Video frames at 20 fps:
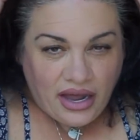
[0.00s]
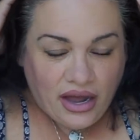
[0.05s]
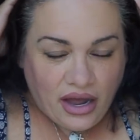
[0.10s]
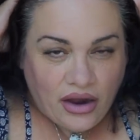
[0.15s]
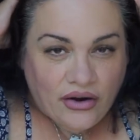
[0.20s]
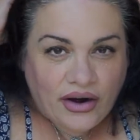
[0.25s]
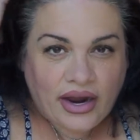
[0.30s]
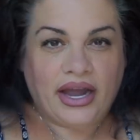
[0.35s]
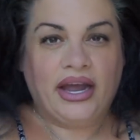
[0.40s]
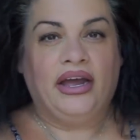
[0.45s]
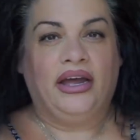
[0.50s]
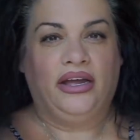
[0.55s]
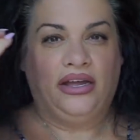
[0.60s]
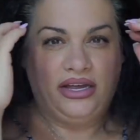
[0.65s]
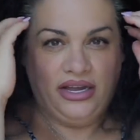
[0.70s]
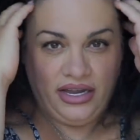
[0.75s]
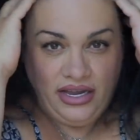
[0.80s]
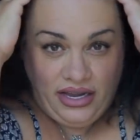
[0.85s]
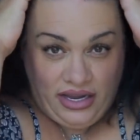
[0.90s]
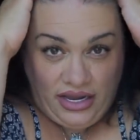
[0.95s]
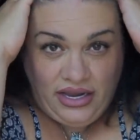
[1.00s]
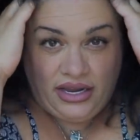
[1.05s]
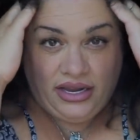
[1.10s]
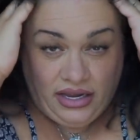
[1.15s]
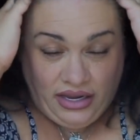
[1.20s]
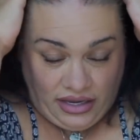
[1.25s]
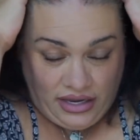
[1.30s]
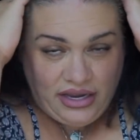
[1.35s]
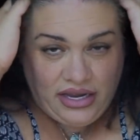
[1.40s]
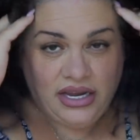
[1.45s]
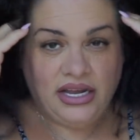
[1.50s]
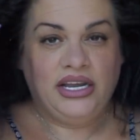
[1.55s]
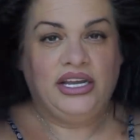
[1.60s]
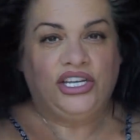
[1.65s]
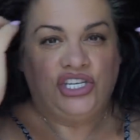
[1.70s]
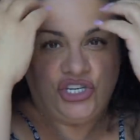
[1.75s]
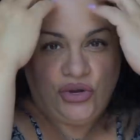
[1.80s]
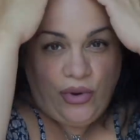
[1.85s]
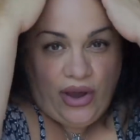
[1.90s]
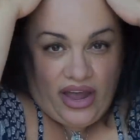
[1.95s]
All right.
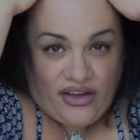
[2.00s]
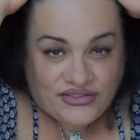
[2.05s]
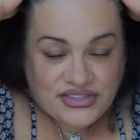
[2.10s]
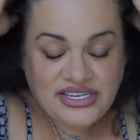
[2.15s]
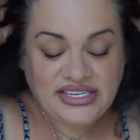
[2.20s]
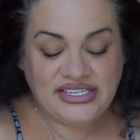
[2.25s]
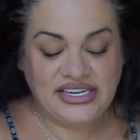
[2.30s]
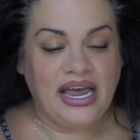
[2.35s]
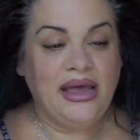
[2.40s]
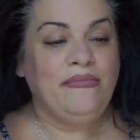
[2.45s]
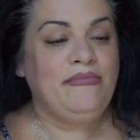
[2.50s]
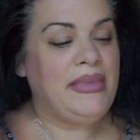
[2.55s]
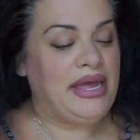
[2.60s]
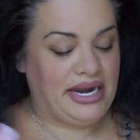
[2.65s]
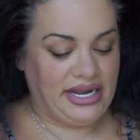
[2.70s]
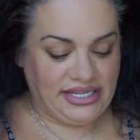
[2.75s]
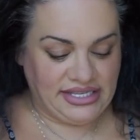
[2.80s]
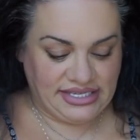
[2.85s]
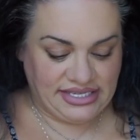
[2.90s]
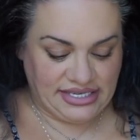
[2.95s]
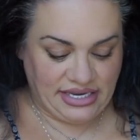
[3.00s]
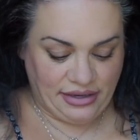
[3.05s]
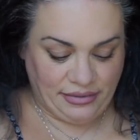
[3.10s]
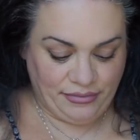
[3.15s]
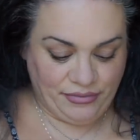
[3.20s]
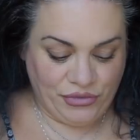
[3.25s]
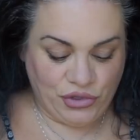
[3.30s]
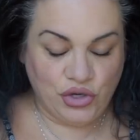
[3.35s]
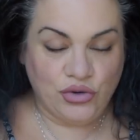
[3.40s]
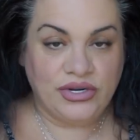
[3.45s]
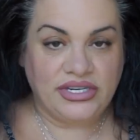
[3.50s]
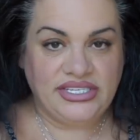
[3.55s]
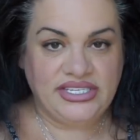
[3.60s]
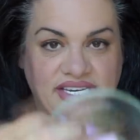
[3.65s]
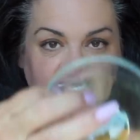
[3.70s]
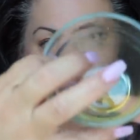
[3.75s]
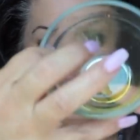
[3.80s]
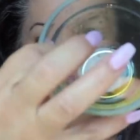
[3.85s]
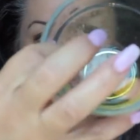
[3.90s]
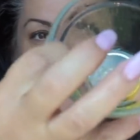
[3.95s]
So after 10 minutes, you can
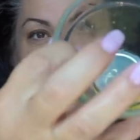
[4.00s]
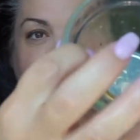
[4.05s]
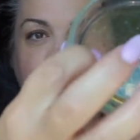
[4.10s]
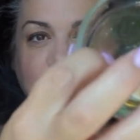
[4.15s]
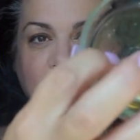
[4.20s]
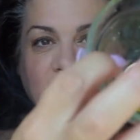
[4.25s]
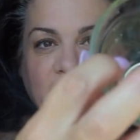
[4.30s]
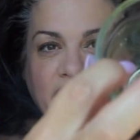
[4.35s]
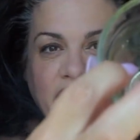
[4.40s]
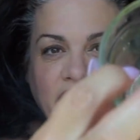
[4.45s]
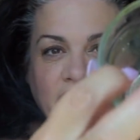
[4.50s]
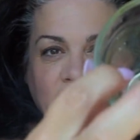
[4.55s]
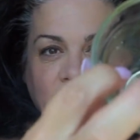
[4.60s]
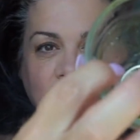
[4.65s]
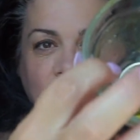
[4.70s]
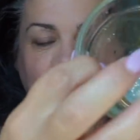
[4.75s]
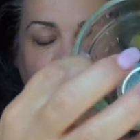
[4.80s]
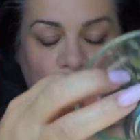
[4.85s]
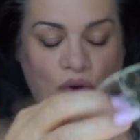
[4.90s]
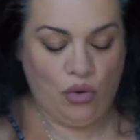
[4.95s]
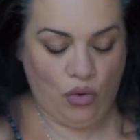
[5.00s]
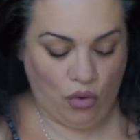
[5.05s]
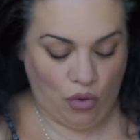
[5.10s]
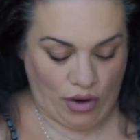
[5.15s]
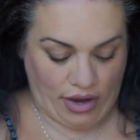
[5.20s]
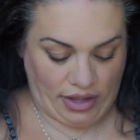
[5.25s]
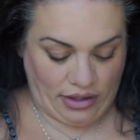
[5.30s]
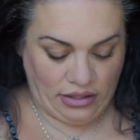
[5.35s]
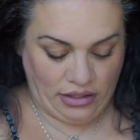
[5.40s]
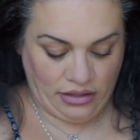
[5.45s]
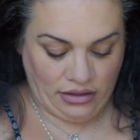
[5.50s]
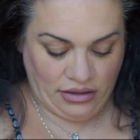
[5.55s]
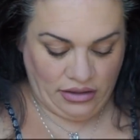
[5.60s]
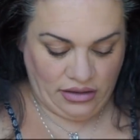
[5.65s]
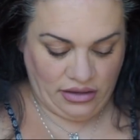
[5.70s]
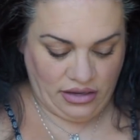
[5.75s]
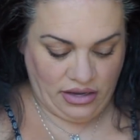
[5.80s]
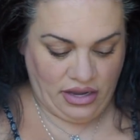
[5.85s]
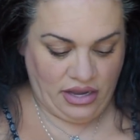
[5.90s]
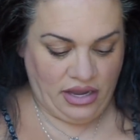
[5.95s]
take the remaining oil
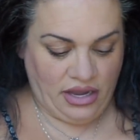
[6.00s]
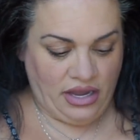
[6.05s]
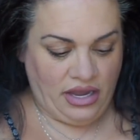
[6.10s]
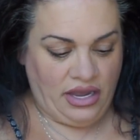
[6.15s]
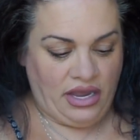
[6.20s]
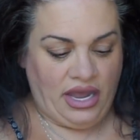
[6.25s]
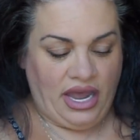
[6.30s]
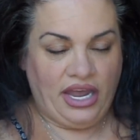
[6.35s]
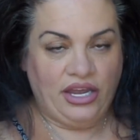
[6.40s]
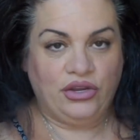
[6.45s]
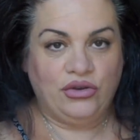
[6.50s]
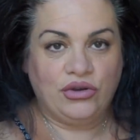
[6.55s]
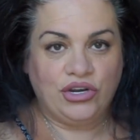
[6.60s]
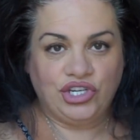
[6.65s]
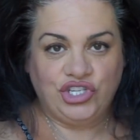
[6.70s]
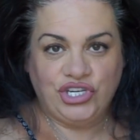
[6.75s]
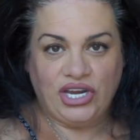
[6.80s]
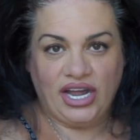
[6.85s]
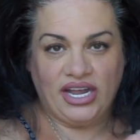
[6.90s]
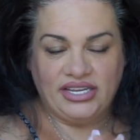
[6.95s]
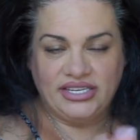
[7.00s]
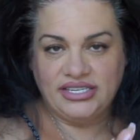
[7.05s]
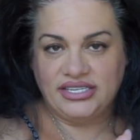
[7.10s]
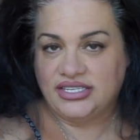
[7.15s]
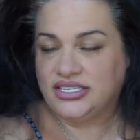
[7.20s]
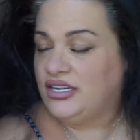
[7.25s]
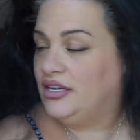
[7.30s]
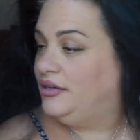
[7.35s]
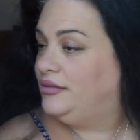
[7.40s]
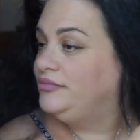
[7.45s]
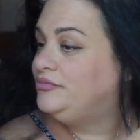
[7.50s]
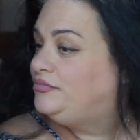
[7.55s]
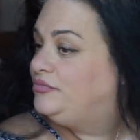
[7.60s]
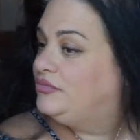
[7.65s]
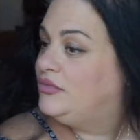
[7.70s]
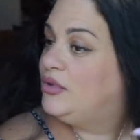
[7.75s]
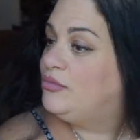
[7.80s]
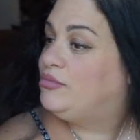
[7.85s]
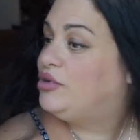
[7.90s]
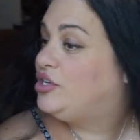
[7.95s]
and you could just
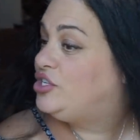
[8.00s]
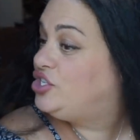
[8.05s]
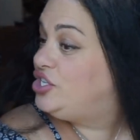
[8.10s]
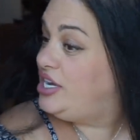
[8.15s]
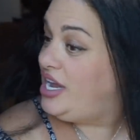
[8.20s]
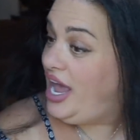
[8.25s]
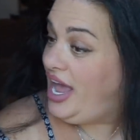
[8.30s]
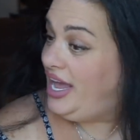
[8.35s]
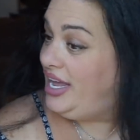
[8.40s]
put to your